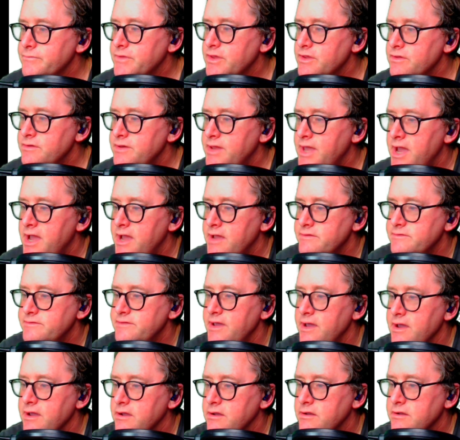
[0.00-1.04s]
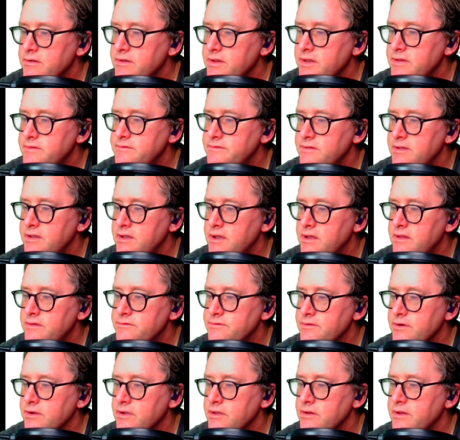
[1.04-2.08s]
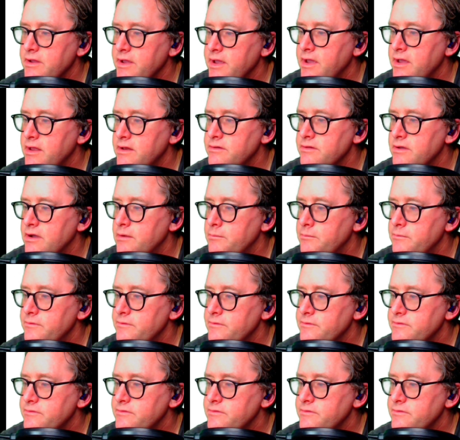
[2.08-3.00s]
NASDAQ ETNs are going to end up